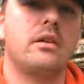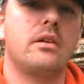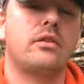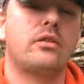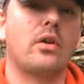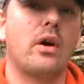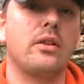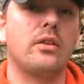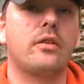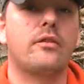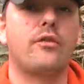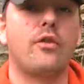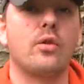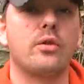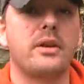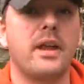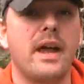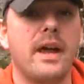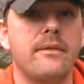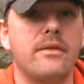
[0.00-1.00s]
So I look
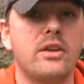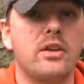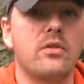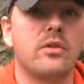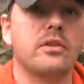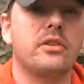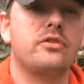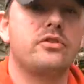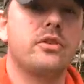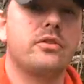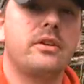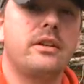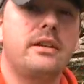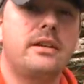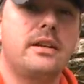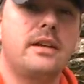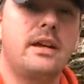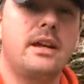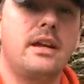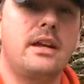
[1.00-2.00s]
forward to having you on the journey
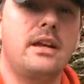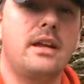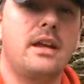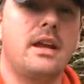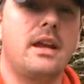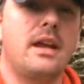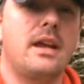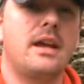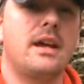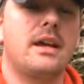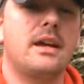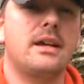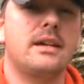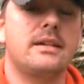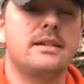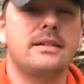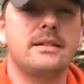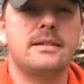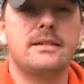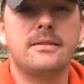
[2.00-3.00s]
today,
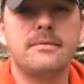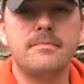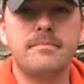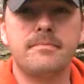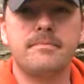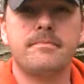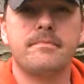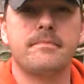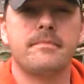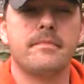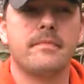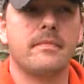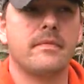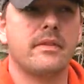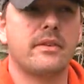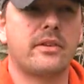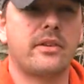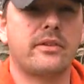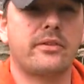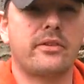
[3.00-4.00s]
and
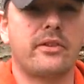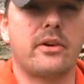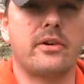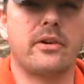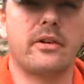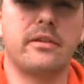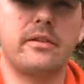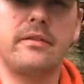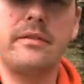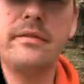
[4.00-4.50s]
let's get started.